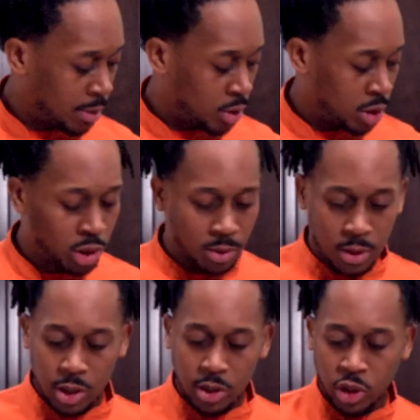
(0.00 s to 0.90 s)
I'm going to
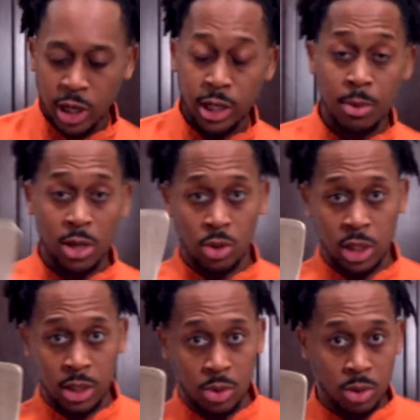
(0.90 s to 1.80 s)
change my
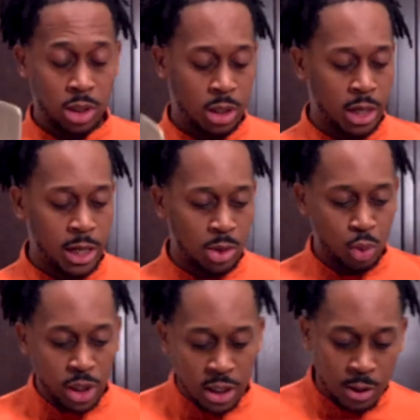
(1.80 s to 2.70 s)
utensil to a nice
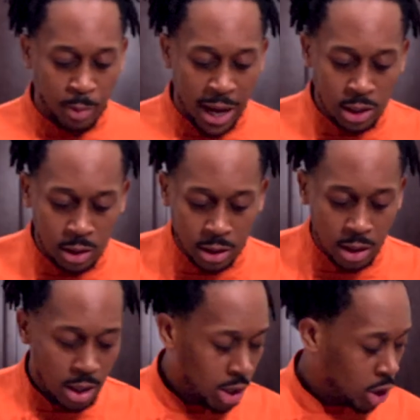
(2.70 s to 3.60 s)
wooden spatula.
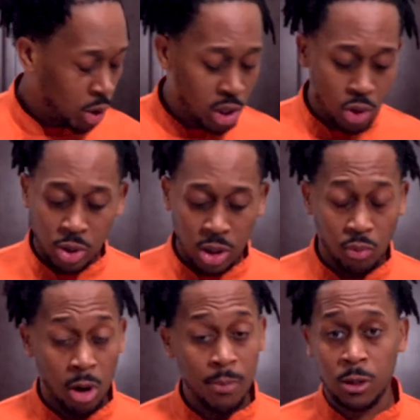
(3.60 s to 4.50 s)
You can use a
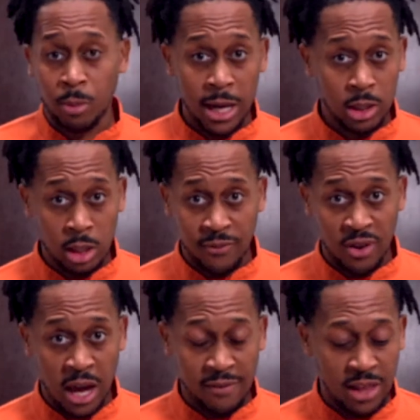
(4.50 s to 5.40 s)
rubber spatula if you
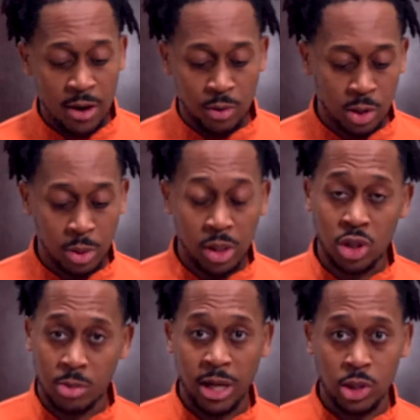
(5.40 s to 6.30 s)
have that one as well.
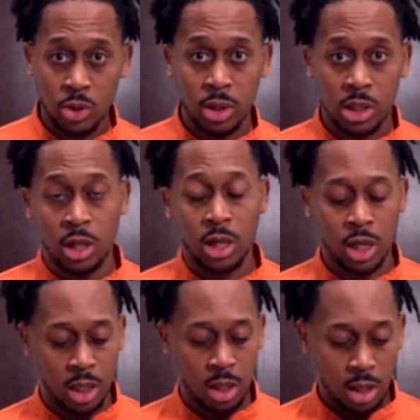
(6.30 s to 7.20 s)
Just make sure it's
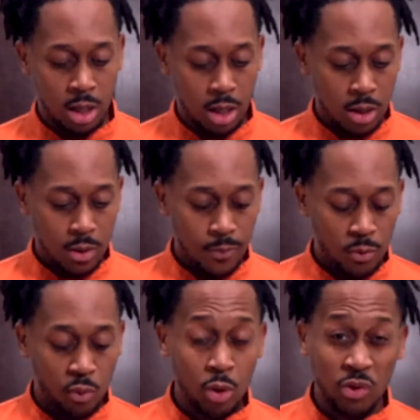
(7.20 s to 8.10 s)
real
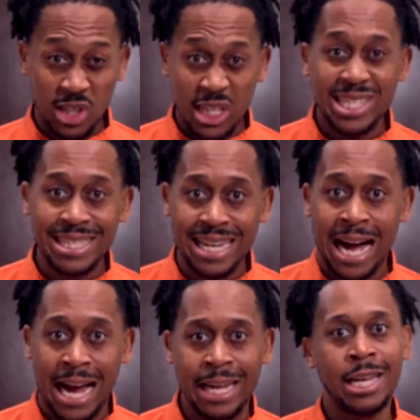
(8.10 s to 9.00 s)
resistant to
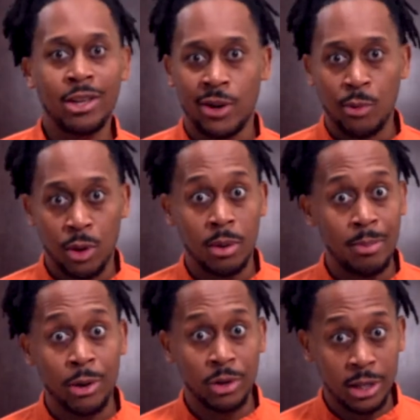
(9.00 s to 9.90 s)
high heat. You don't want to
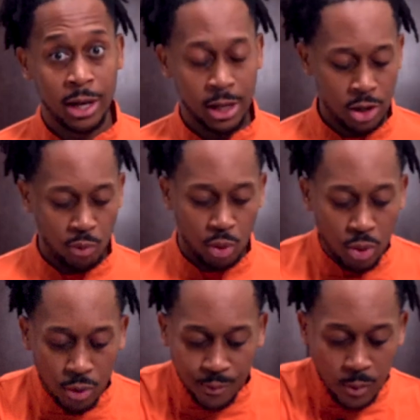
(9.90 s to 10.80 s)
melt anything in your roux.
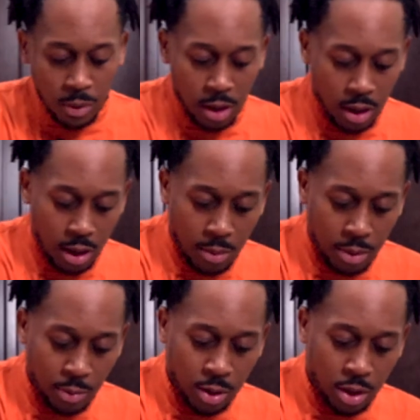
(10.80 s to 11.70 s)

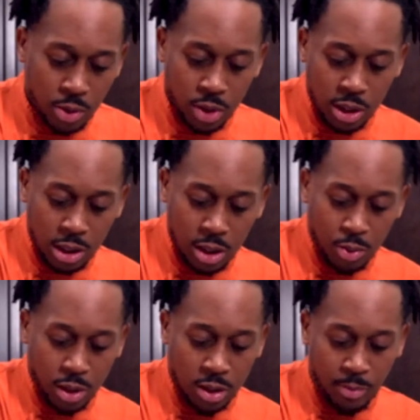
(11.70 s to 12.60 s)
But we're going to use this good
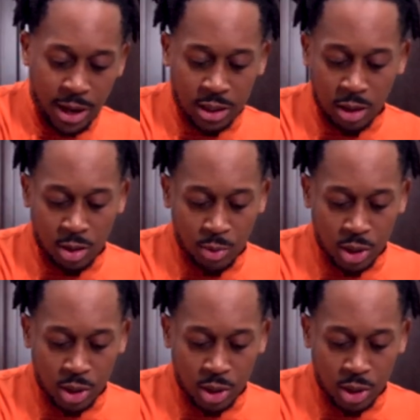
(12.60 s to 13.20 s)
wooden spatula, and we're